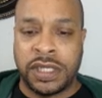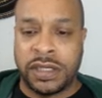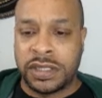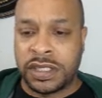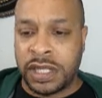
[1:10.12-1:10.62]

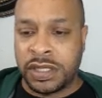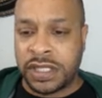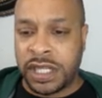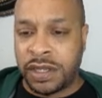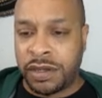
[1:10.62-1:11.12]
here and
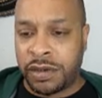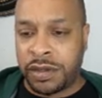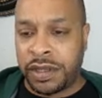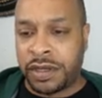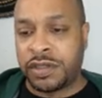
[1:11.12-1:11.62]
say you're
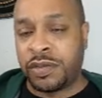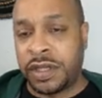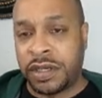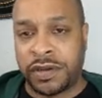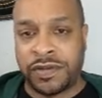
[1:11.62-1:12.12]
on their
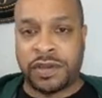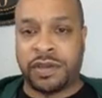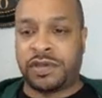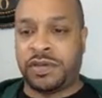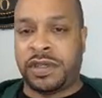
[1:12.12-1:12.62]
Twitter. If
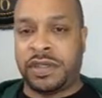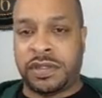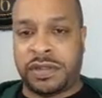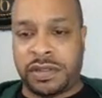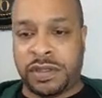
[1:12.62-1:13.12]
you're on
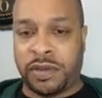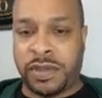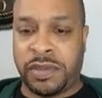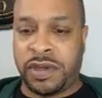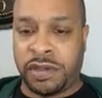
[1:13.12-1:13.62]
Twitter, you know,
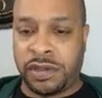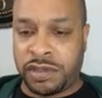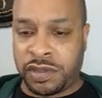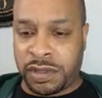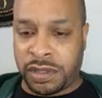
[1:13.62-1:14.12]
maybe you don't
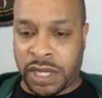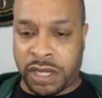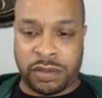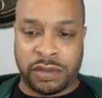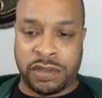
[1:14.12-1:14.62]
use Twitter.
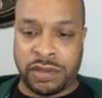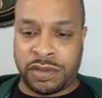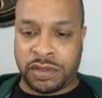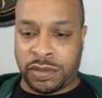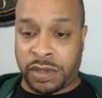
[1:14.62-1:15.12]
I don't
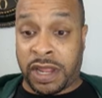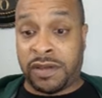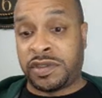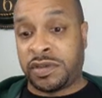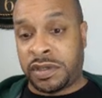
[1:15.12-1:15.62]
use Twitter. I
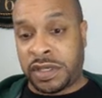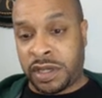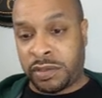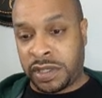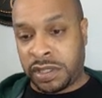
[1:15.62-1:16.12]
have a Twitter
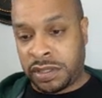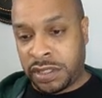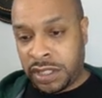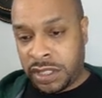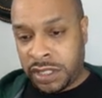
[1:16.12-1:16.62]
now, but
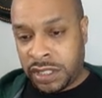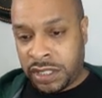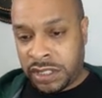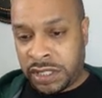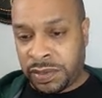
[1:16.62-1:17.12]

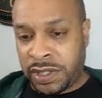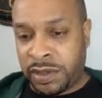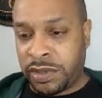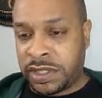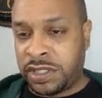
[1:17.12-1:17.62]

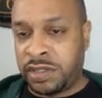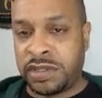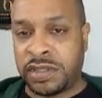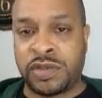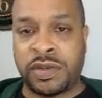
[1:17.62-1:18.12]
typically wasn't
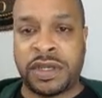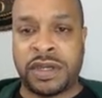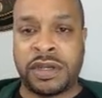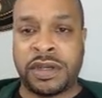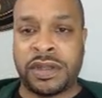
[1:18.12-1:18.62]
using
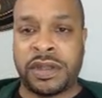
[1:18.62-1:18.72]
Twitter